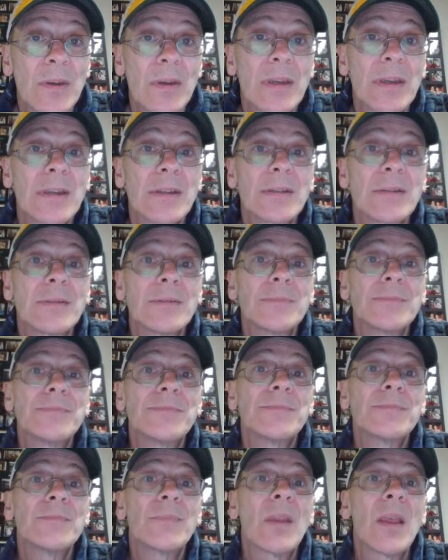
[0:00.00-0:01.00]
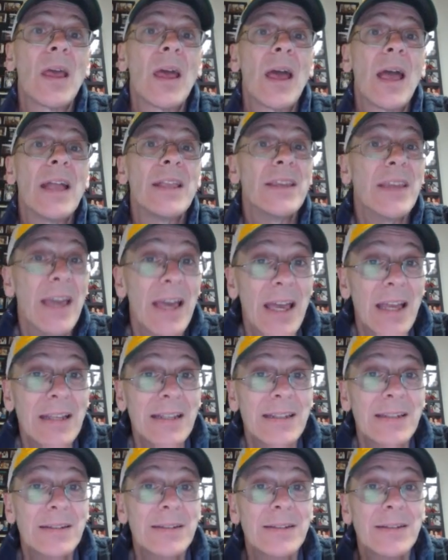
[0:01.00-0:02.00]
Okay? And
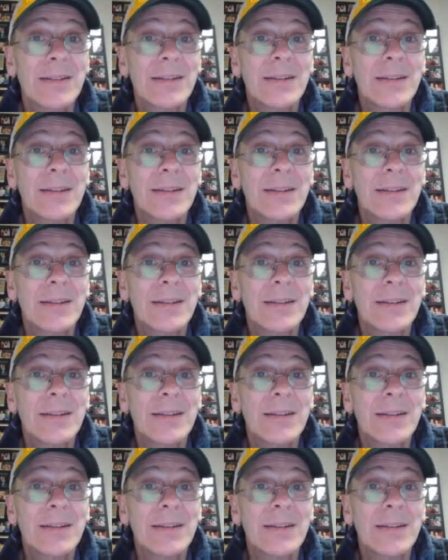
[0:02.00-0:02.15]
yet,